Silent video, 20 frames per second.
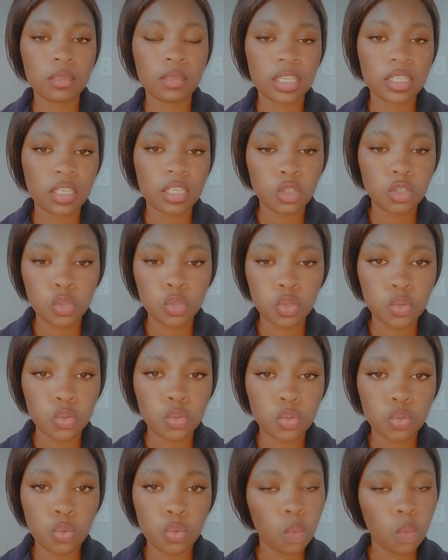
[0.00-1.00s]
they send you to
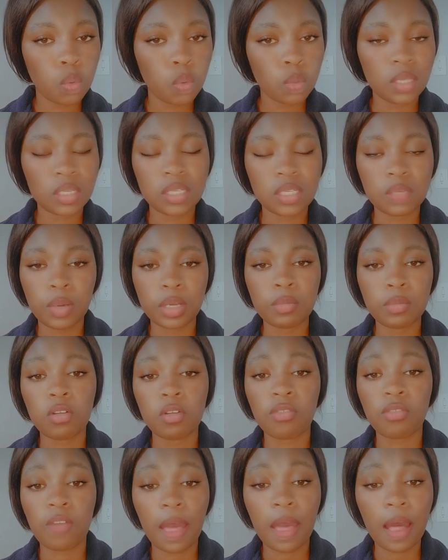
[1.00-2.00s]
school, the
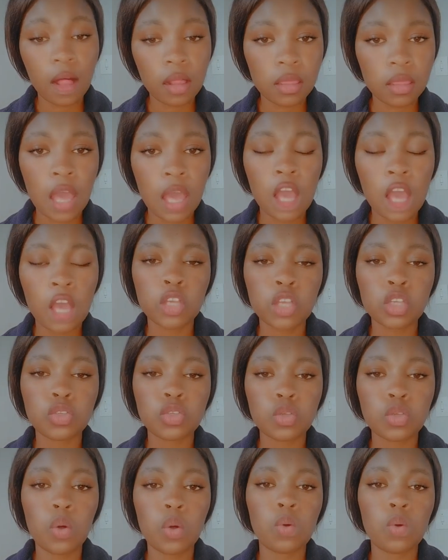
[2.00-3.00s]
Department of Health,
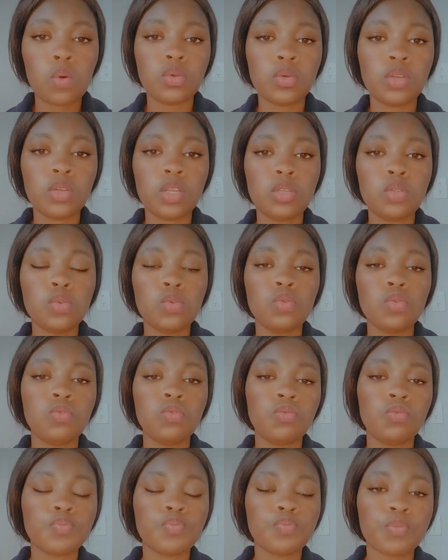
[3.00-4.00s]
so you need
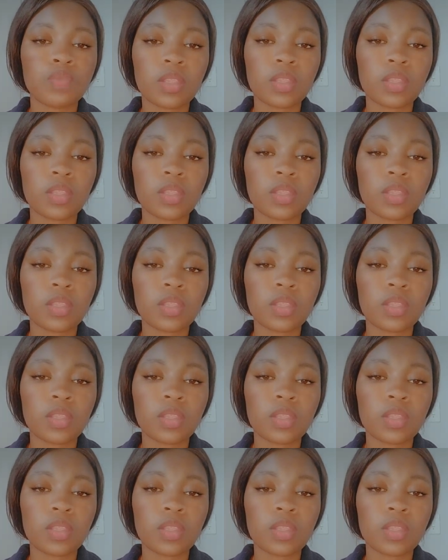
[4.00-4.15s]
to